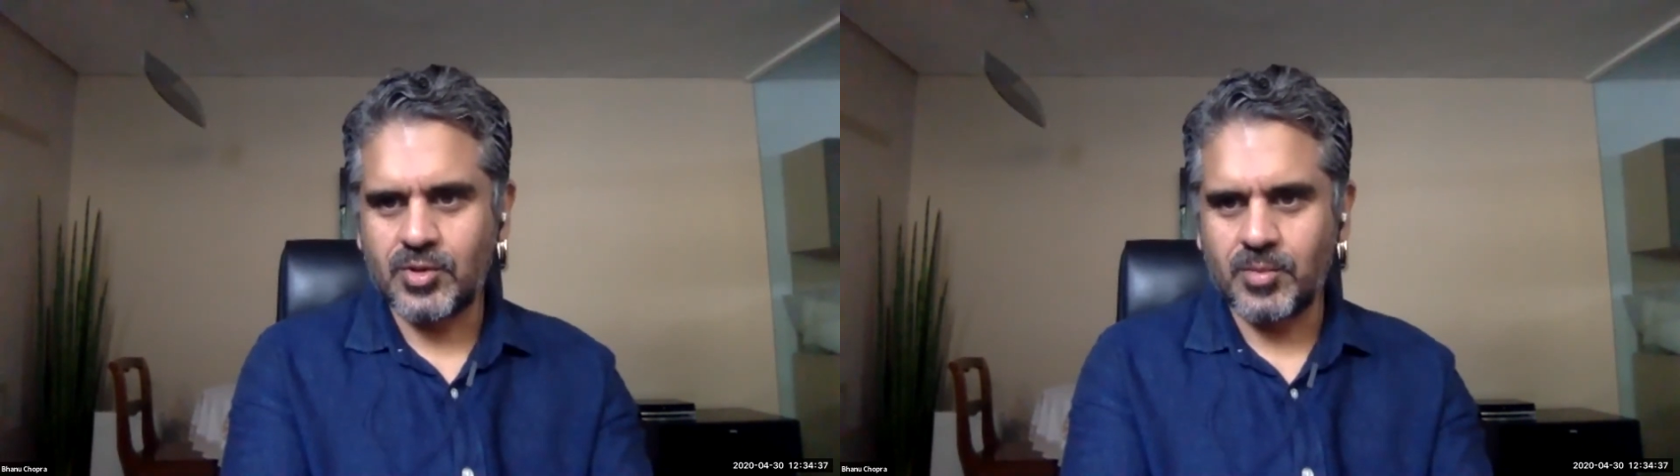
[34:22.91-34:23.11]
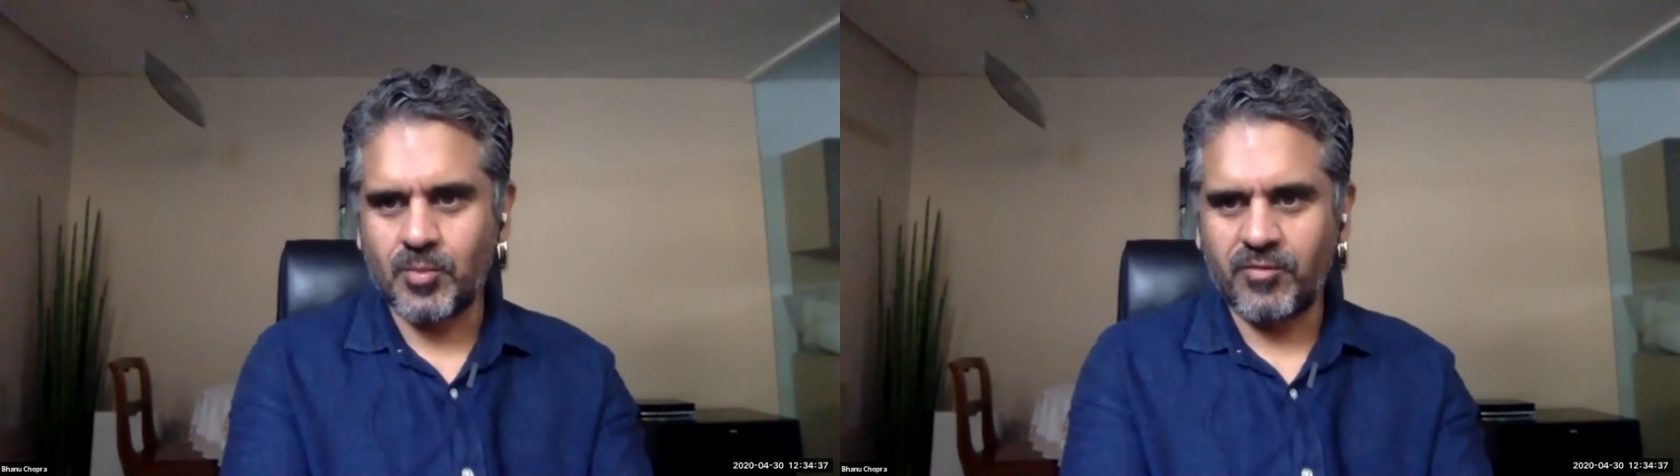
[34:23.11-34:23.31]

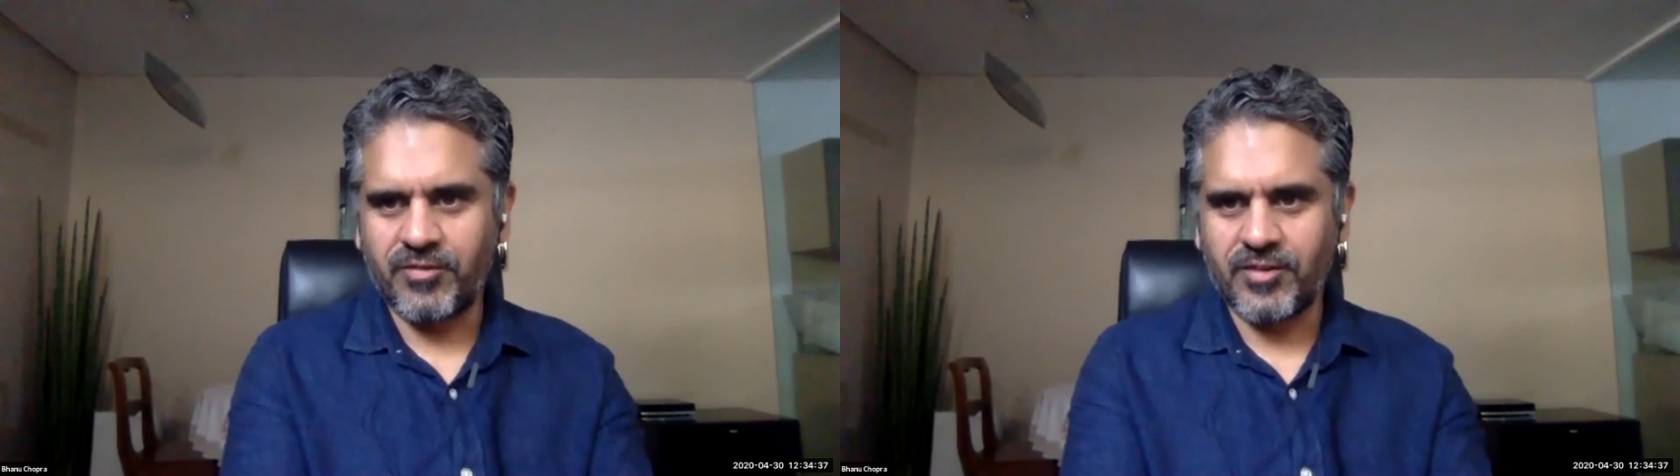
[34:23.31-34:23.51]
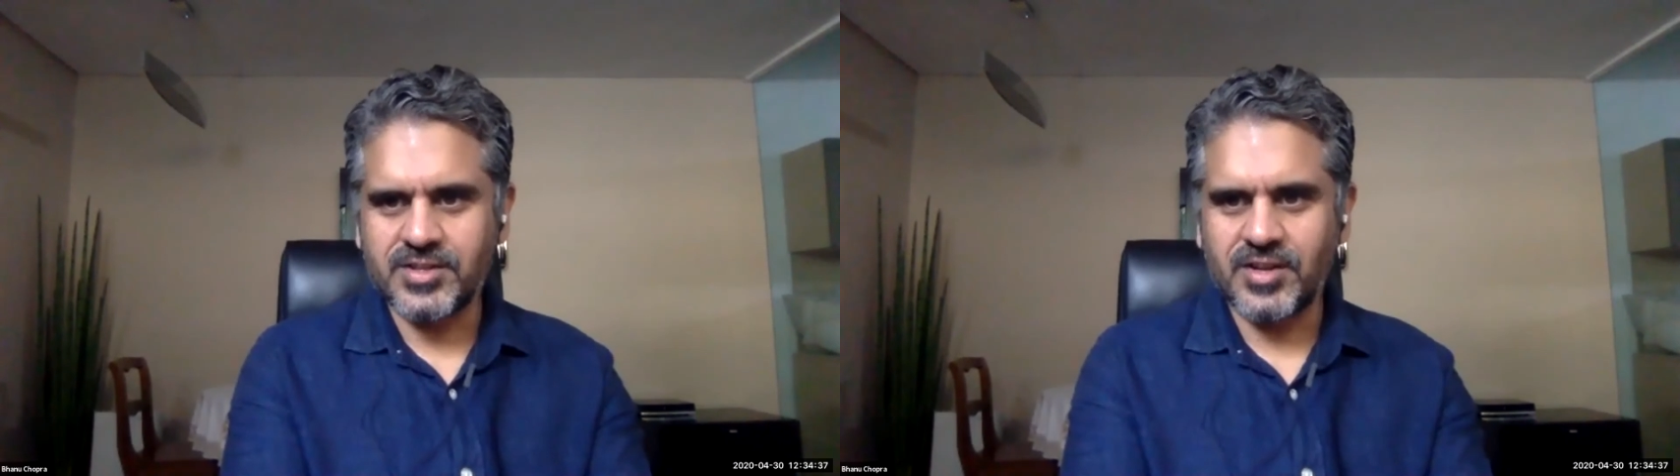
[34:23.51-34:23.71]
the
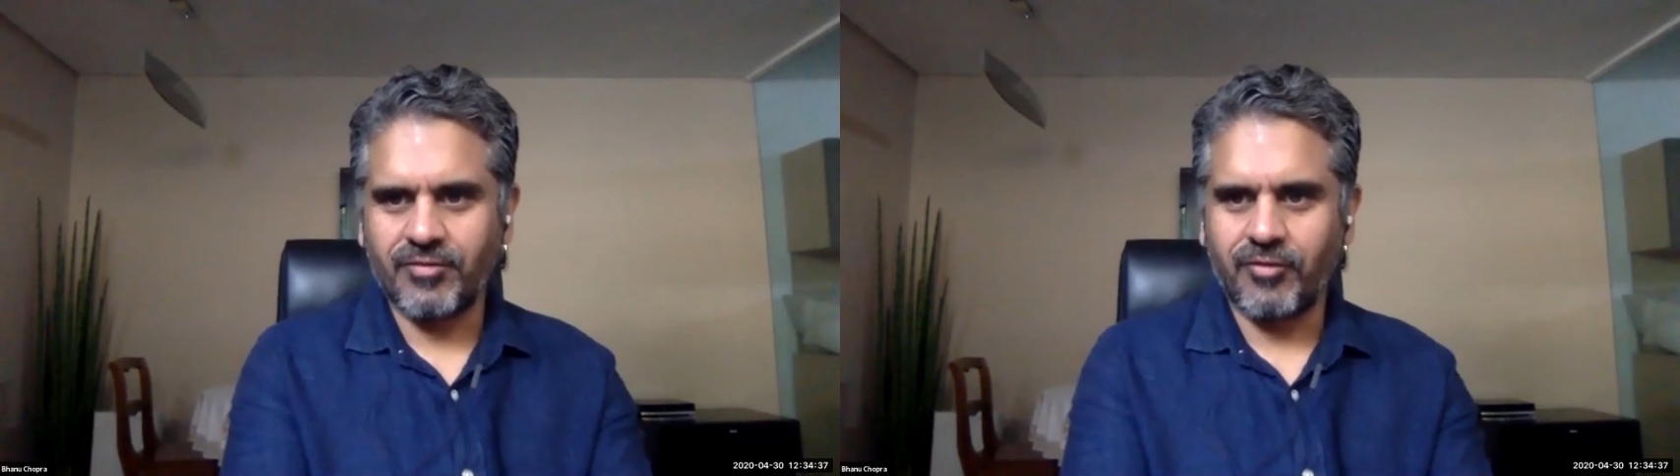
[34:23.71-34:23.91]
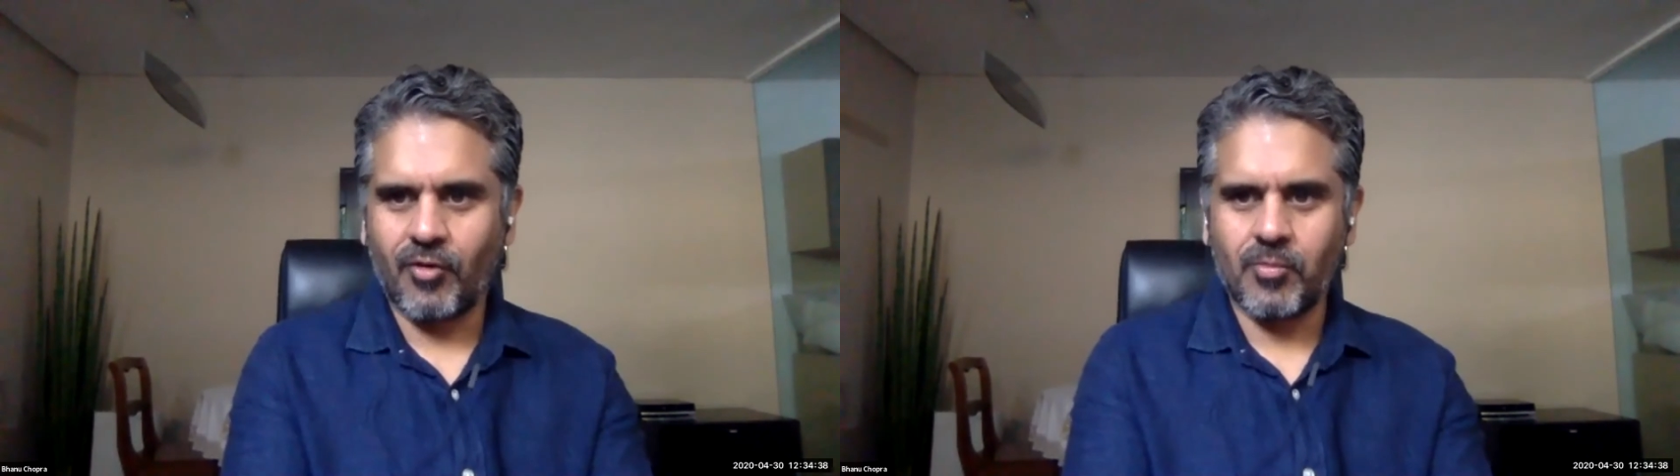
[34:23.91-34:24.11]
first and
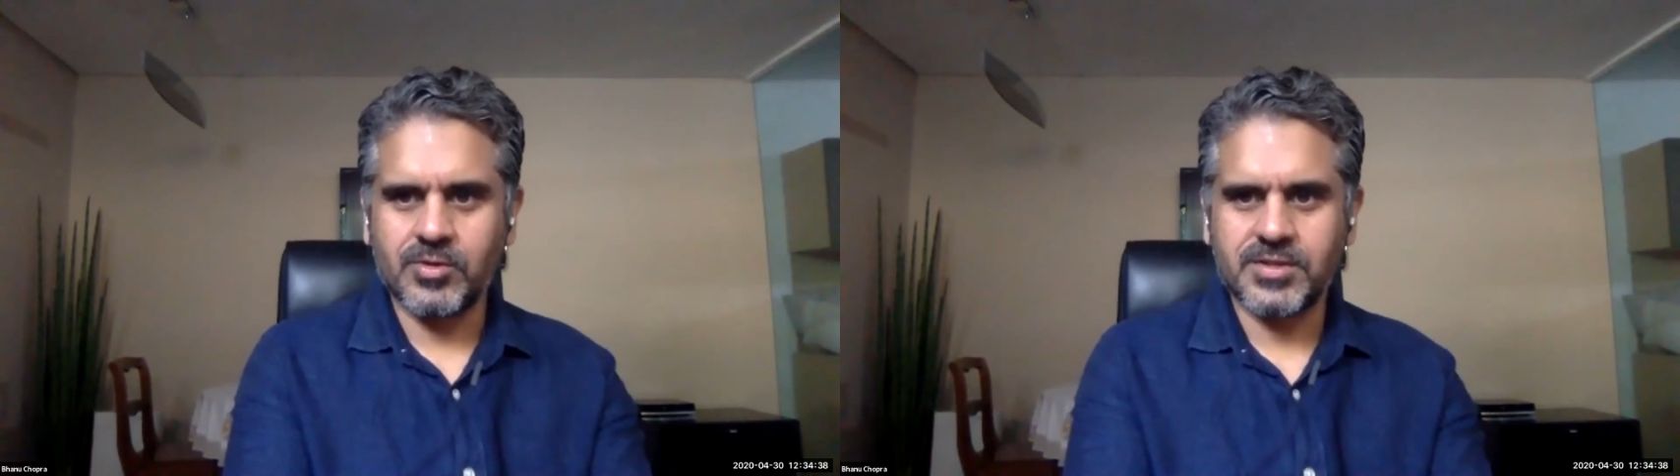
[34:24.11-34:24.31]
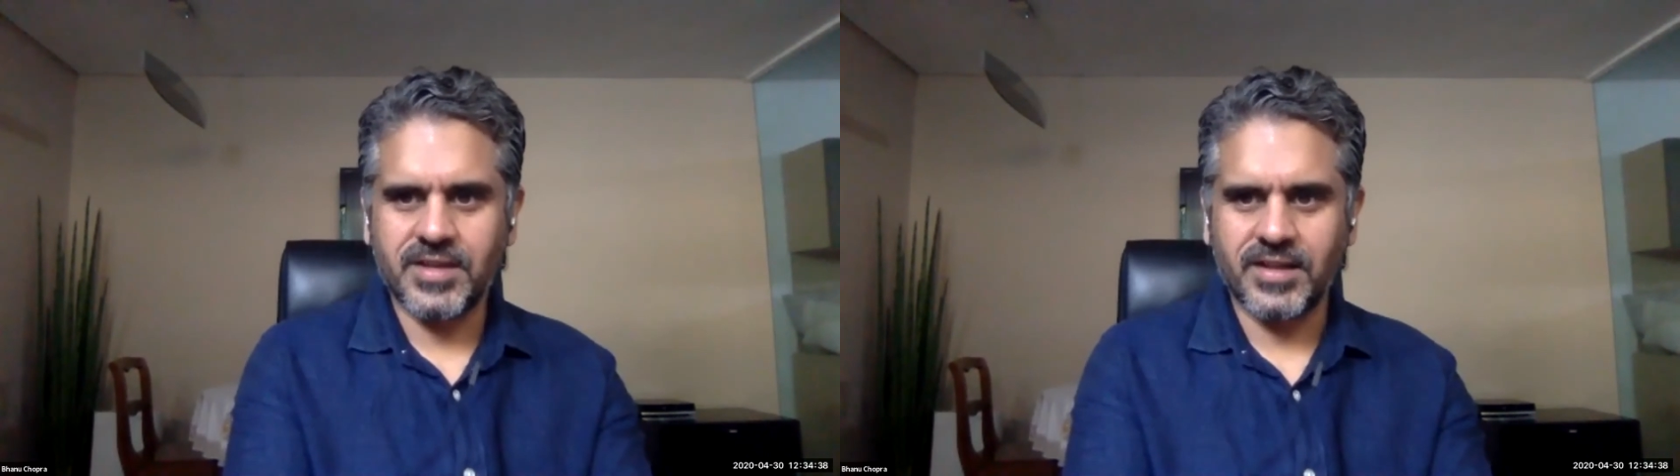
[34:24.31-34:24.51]

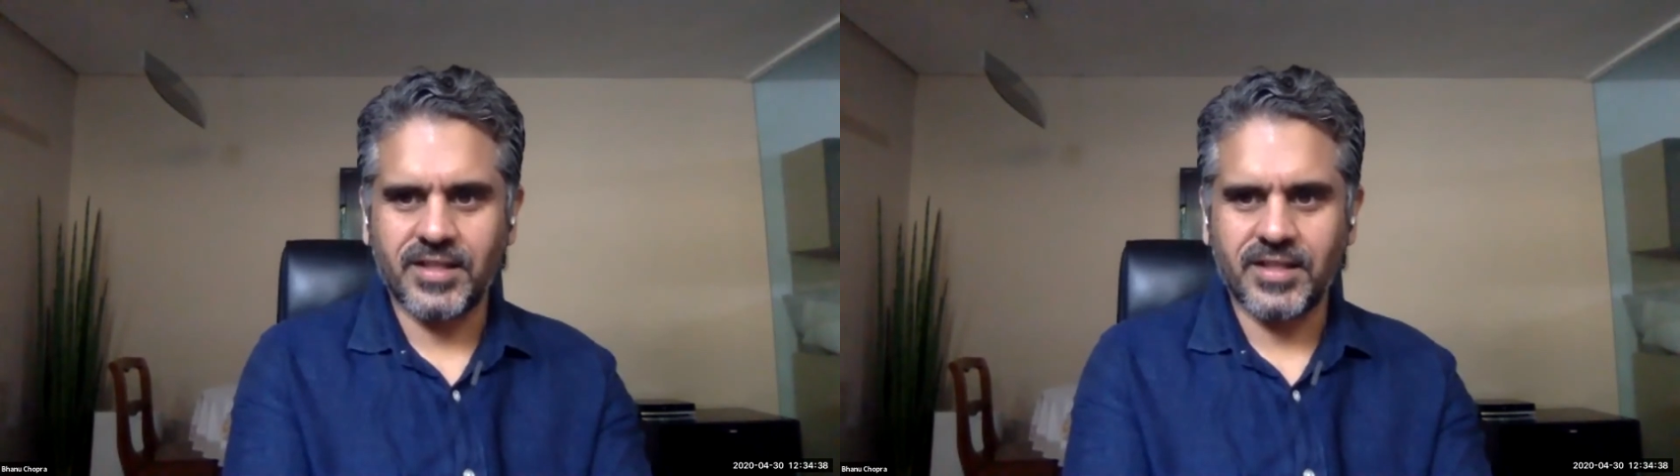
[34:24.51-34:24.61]
foremost thing